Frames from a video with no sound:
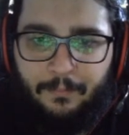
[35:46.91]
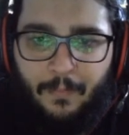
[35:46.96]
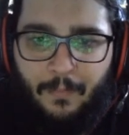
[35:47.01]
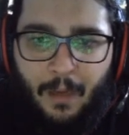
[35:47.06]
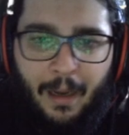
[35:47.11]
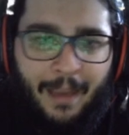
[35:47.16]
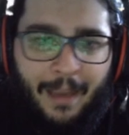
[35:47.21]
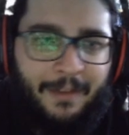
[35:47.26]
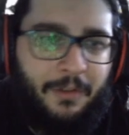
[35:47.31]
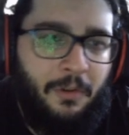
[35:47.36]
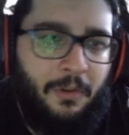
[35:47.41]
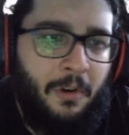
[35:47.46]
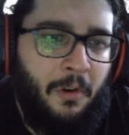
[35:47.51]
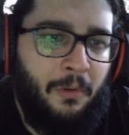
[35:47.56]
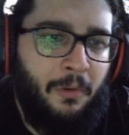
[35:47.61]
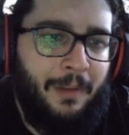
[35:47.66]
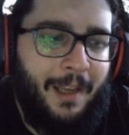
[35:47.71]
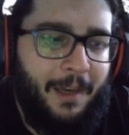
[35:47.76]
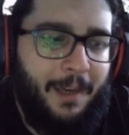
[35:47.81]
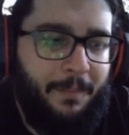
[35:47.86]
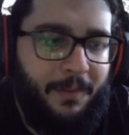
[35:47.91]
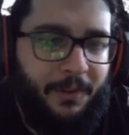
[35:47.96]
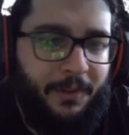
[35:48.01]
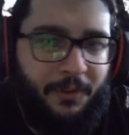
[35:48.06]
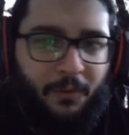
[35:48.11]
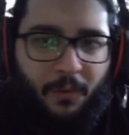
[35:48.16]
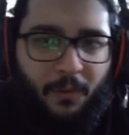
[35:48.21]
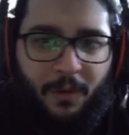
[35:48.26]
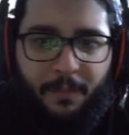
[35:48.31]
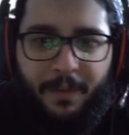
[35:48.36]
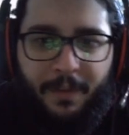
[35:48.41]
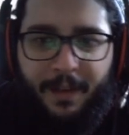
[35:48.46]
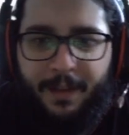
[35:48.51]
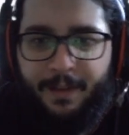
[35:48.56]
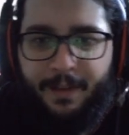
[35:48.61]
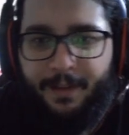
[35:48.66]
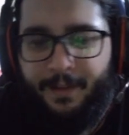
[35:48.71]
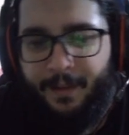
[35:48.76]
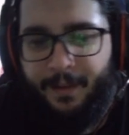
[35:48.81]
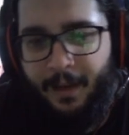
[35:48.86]
As you know, like Pursuer
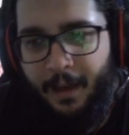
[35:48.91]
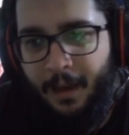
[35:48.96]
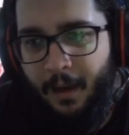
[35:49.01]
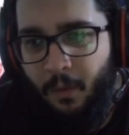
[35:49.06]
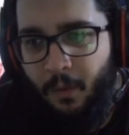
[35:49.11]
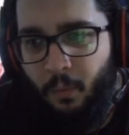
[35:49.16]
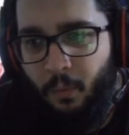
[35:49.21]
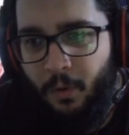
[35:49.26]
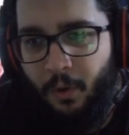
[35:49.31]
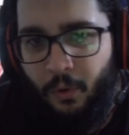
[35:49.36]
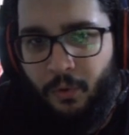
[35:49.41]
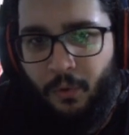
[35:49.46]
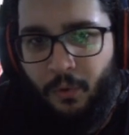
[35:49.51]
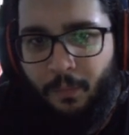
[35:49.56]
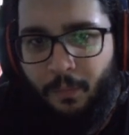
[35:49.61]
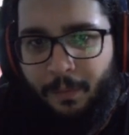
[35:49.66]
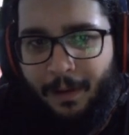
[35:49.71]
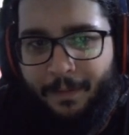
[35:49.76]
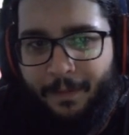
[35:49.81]
Beasts would also buff